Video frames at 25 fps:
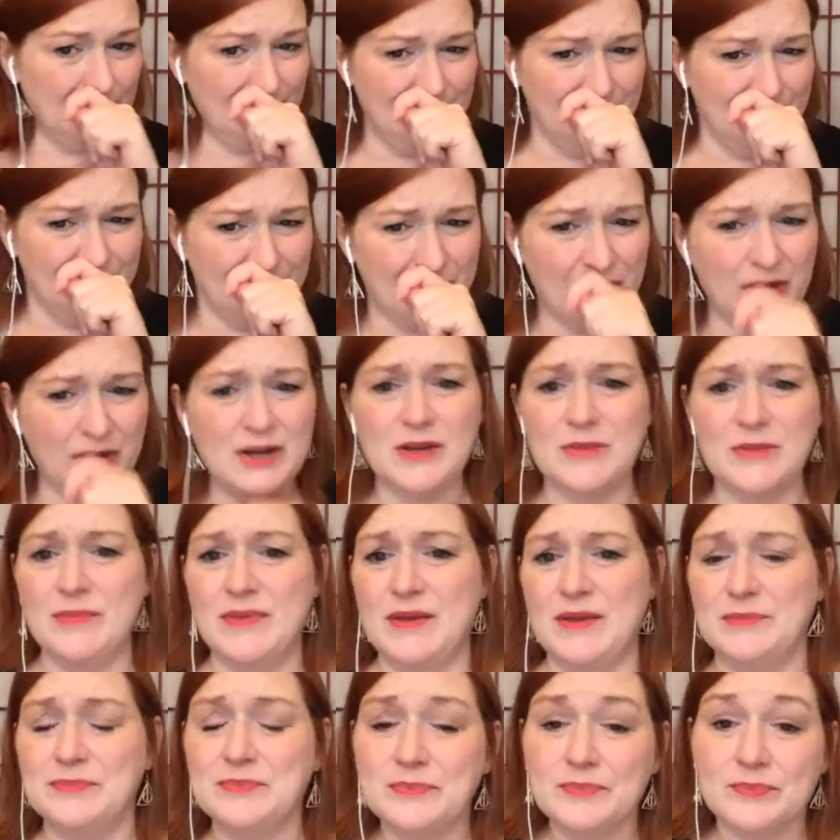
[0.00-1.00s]
Pardon me.
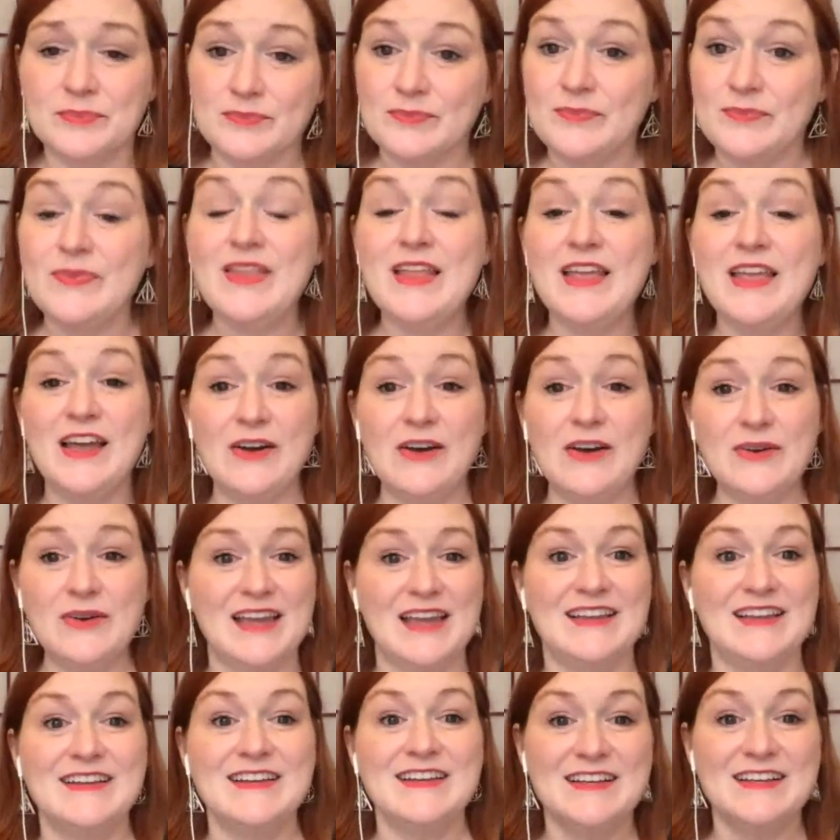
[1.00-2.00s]
Okay,
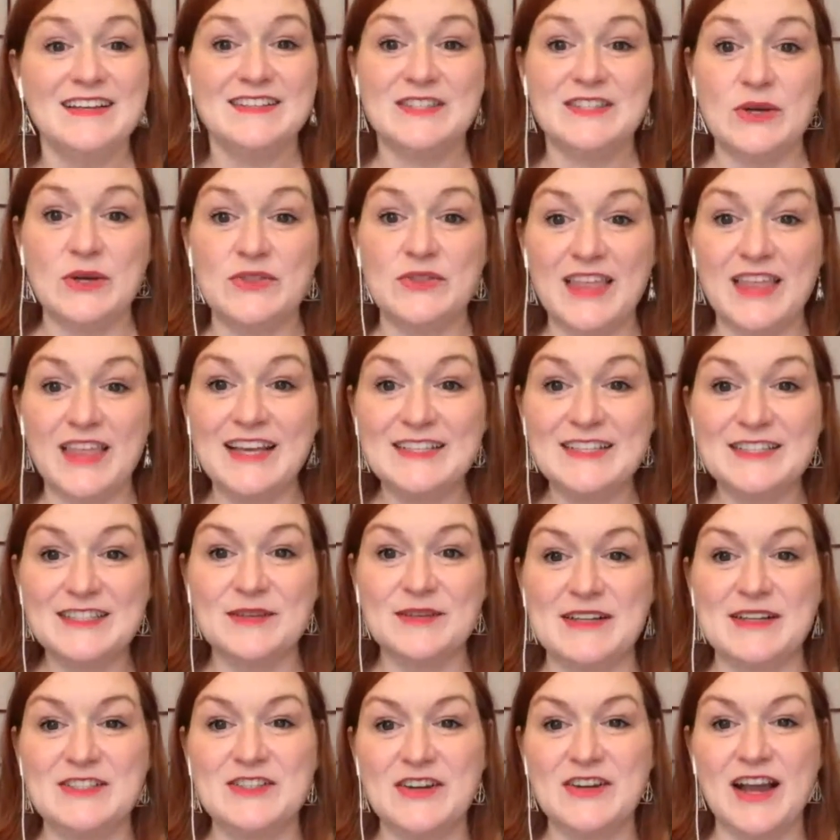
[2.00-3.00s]
so thanks so much,
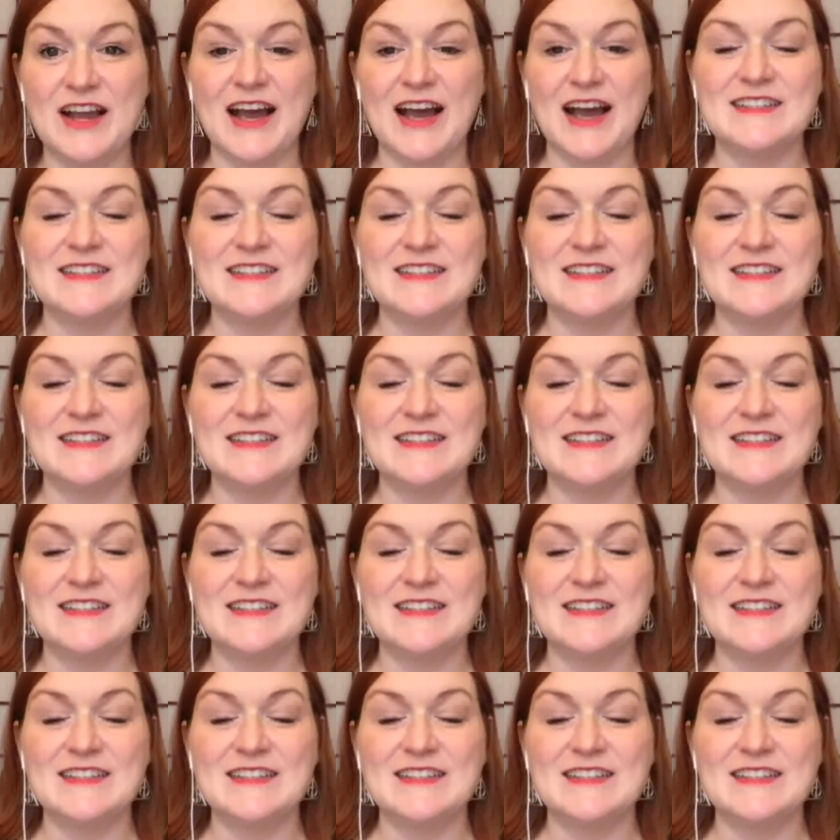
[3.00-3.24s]
you guys.